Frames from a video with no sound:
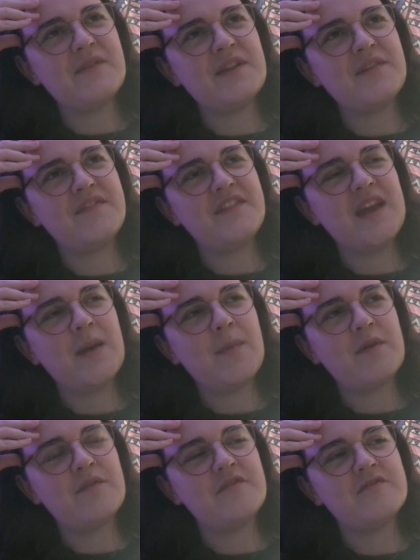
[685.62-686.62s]
I think
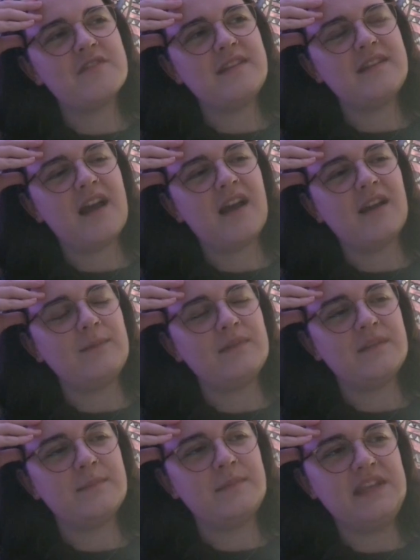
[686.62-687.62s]
about free time,
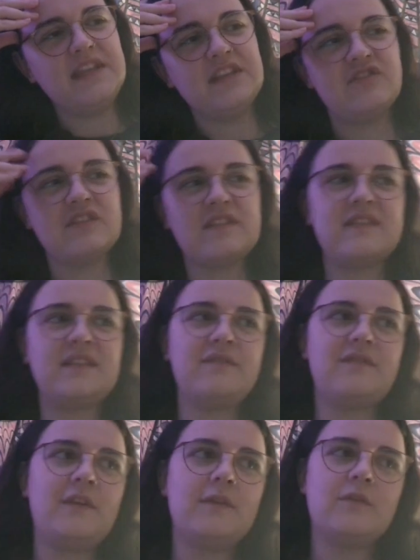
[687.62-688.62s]
to me it
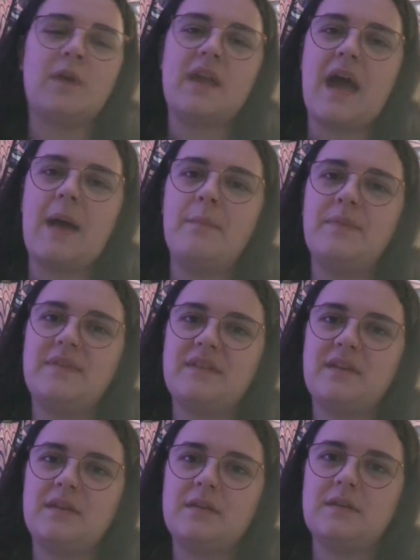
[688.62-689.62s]
just feels quite empty.